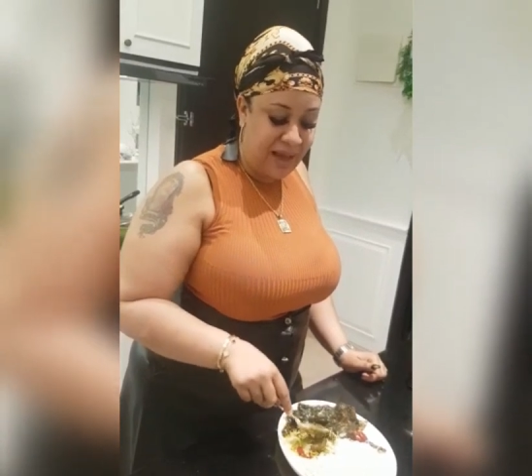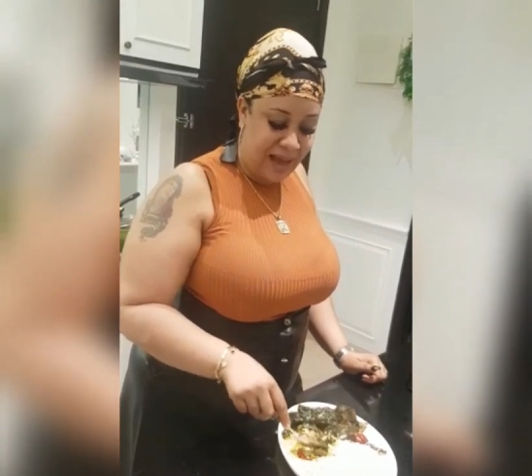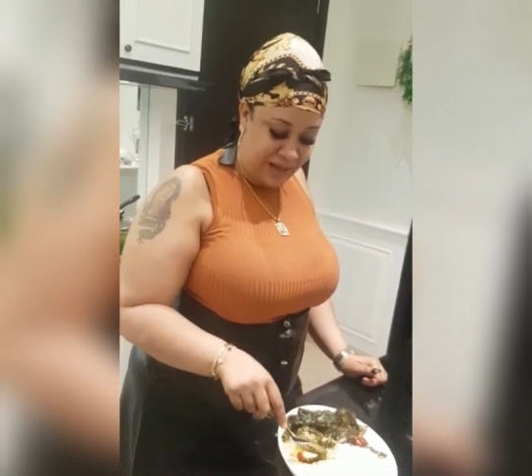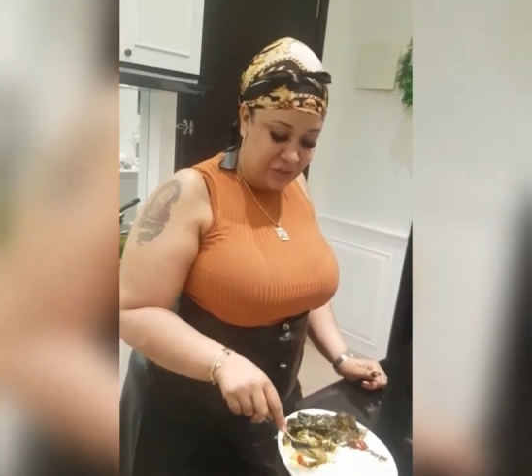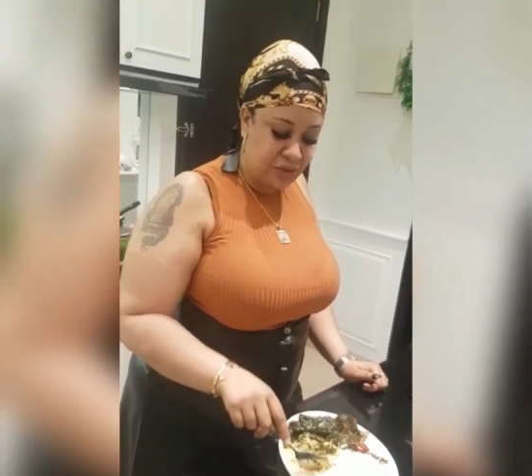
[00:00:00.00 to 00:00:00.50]

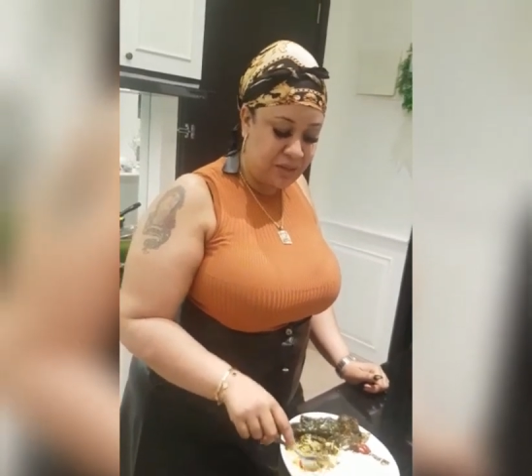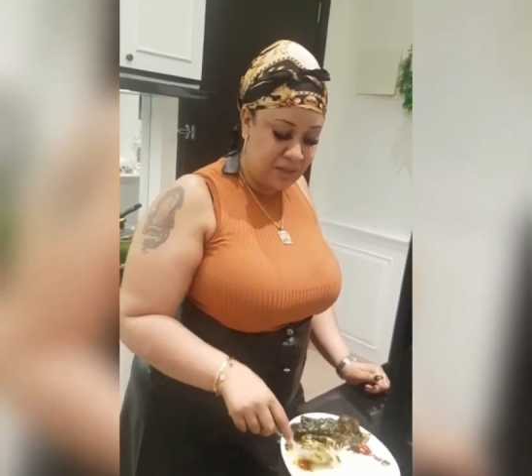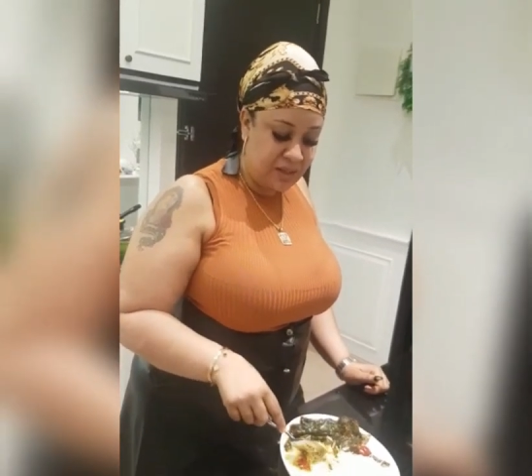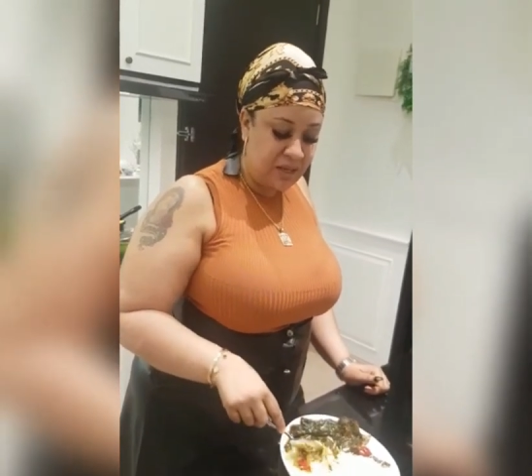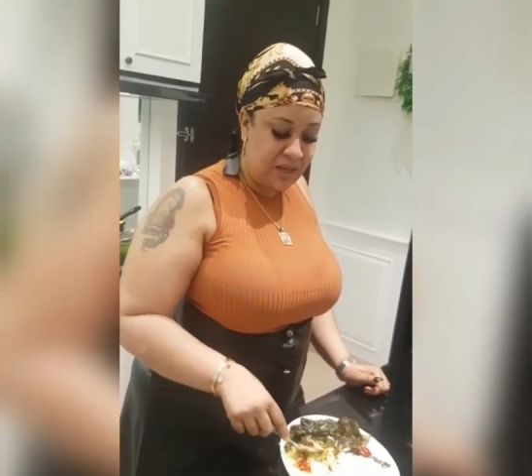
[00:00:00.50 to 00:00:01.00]

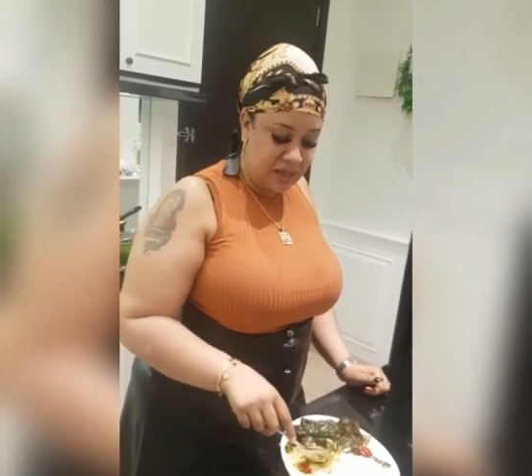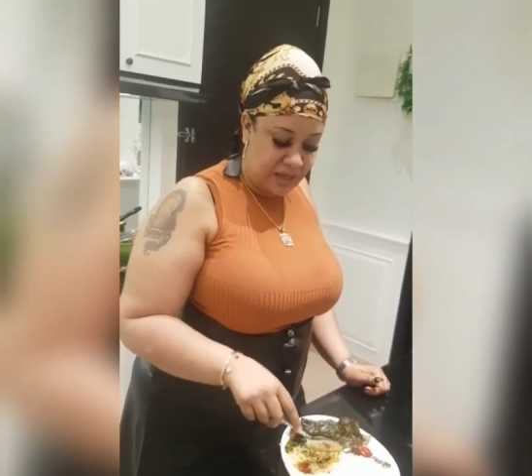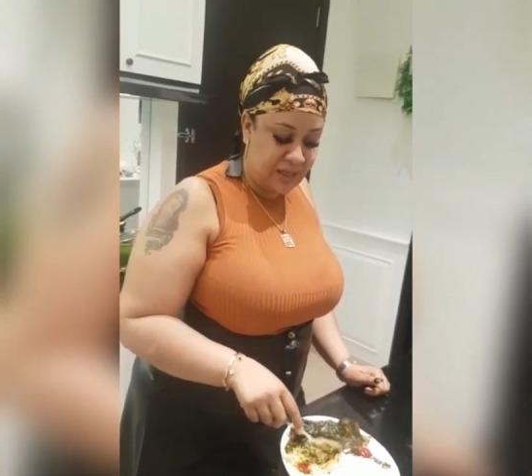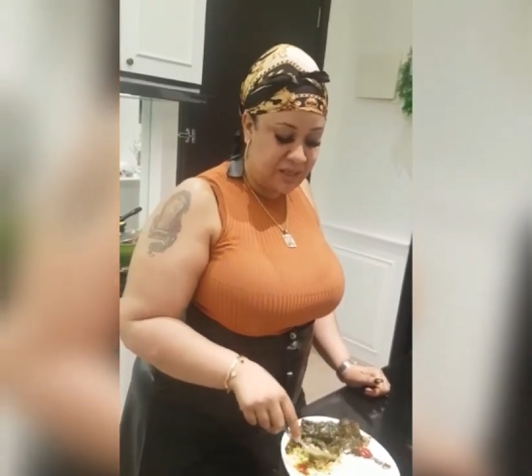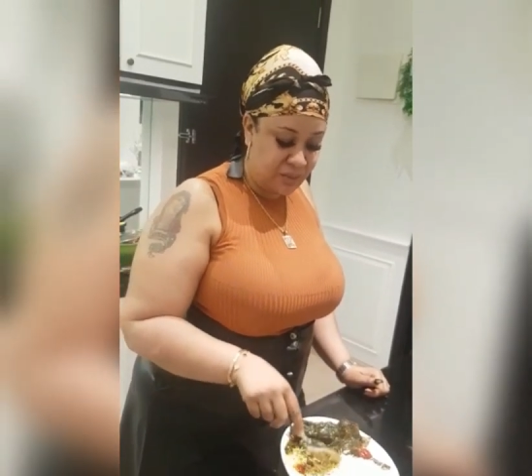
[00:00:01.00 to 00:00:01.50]
Actually,
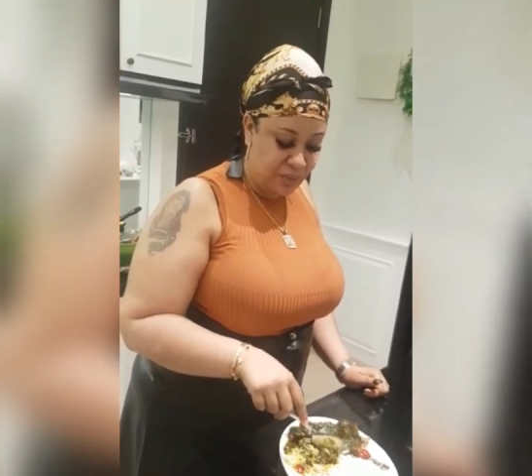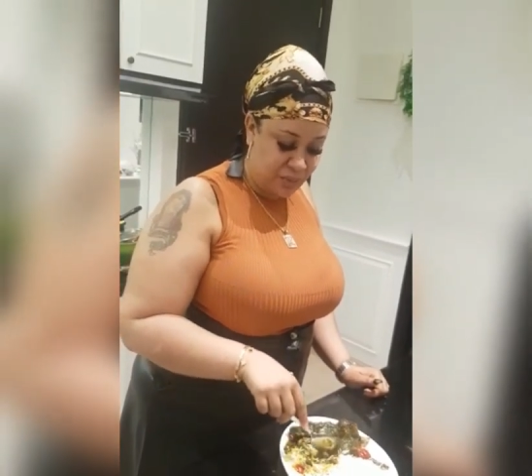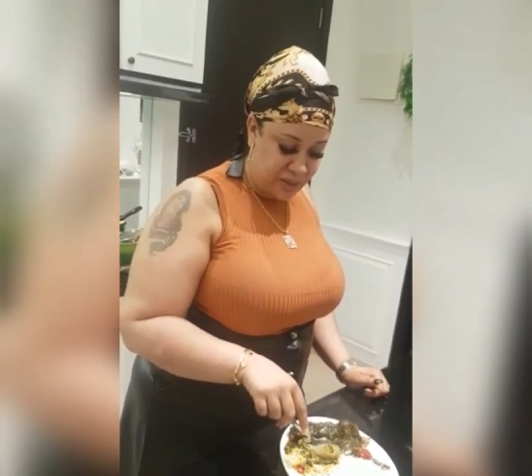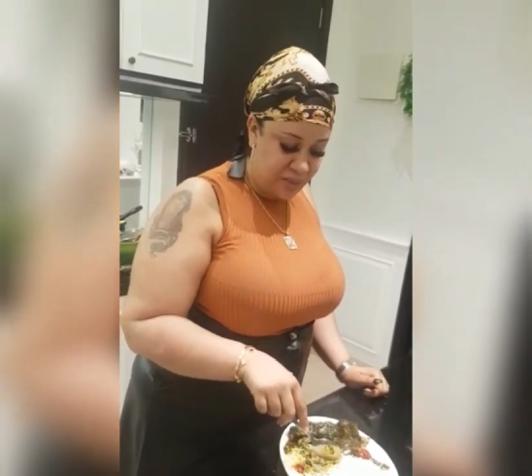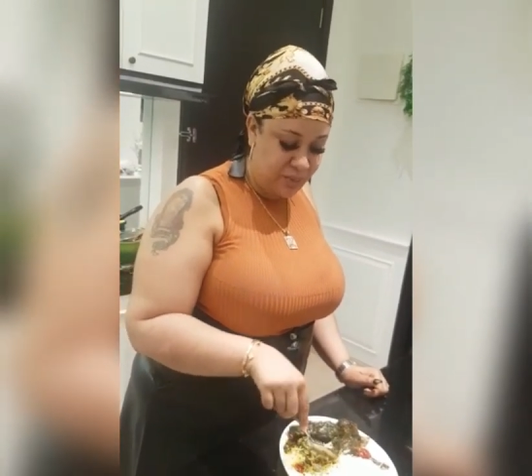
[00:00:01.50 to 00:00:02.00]
it's
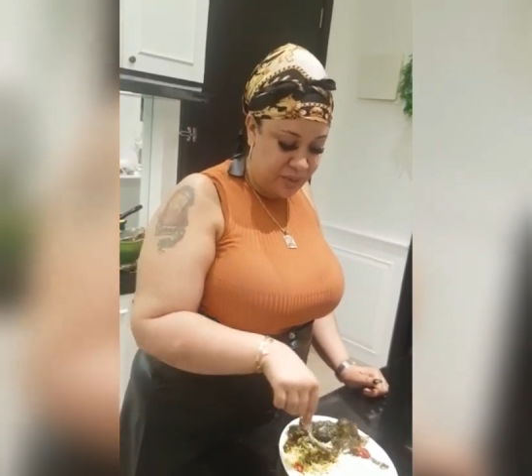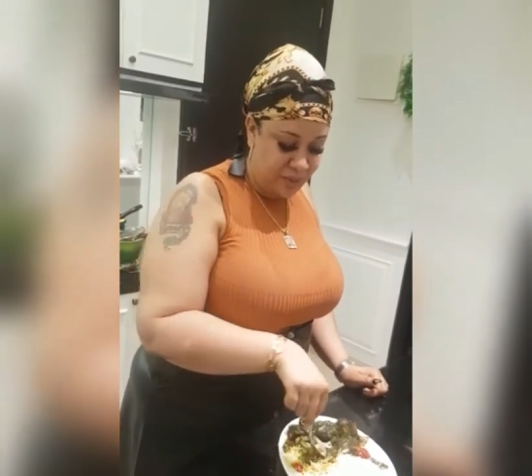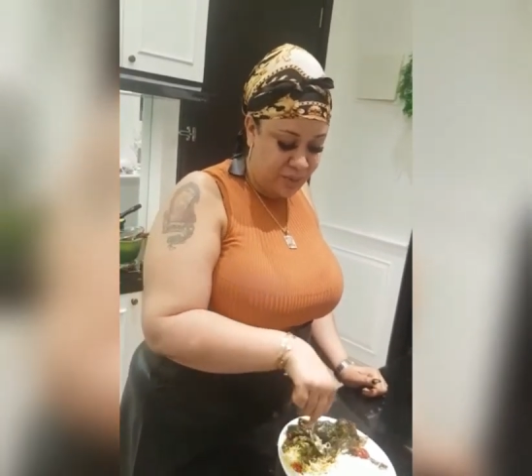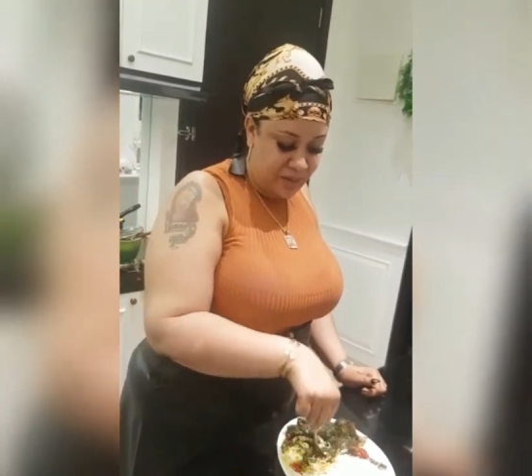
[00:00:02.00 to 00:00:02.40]
really, really, really,